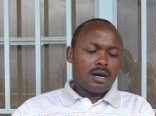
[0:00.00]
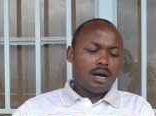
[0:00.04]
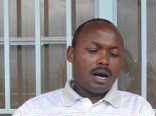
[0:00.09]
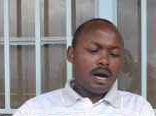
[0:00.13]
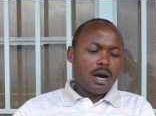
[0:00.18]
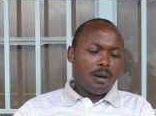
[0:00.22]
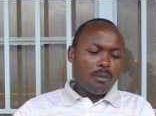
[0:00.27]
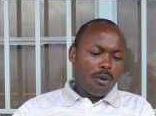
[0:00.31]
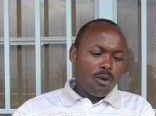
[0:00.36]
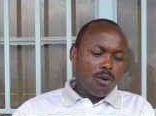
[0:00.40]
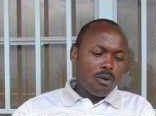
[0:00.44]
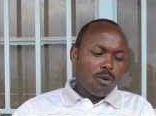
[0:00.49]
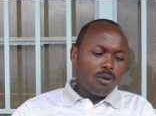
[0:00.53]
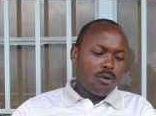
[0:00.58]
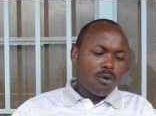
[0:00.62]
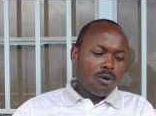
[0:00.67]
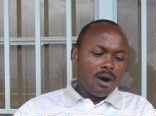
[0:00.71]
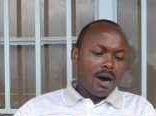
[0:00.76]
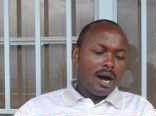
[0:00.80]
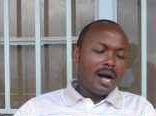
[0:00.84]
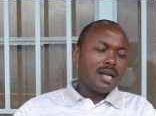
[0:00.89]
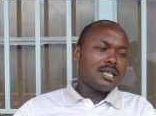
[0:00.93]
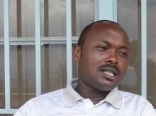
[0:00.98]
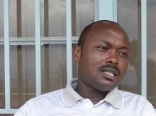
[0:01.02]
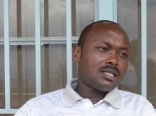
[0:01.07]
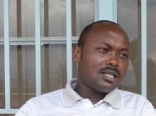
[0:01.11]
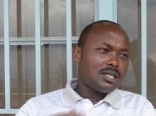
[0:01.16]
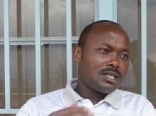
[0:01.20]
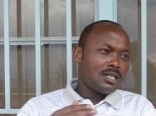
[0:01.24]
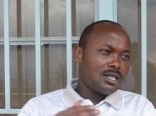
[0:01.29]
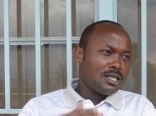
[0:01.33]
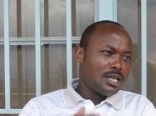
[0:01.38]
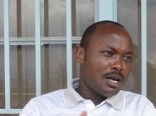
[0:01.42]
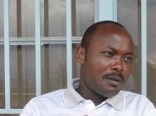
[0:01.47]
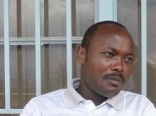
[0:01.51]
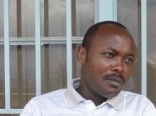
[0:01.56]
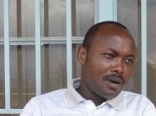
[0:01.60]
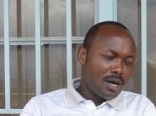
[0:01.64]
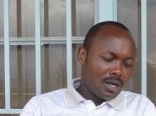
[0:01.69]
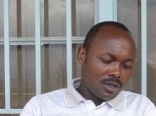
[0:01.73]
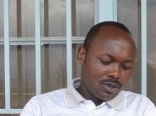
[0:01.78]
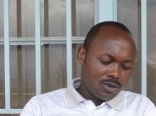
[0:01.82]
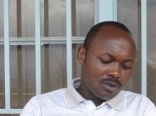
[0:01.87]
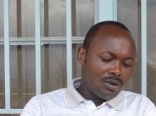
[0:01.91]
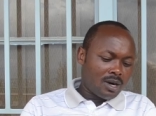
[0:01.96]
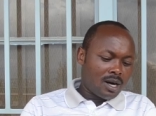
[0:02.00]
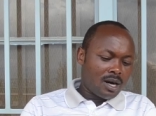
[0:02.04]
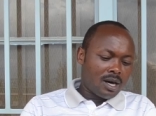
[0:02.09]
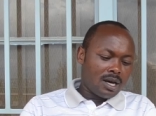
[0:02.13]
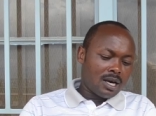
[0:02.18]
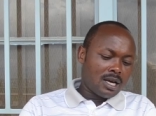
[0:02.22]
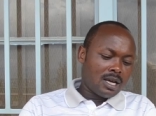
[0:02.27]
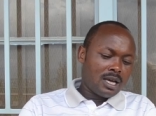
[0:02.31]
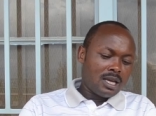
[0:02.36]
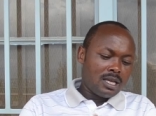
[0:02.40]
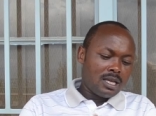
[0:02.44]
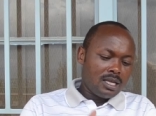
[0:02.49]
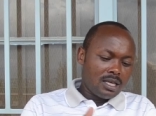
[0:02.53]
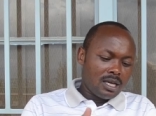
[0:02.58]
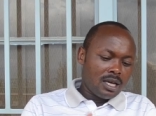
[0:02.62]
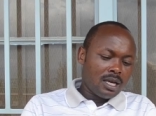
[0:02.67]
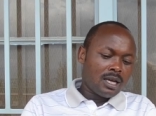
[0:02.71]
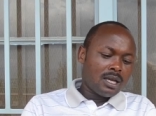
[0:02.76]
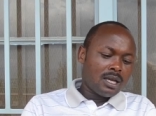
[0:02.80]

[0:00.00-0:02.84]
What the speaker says: amoko agize izi nyamaswa enye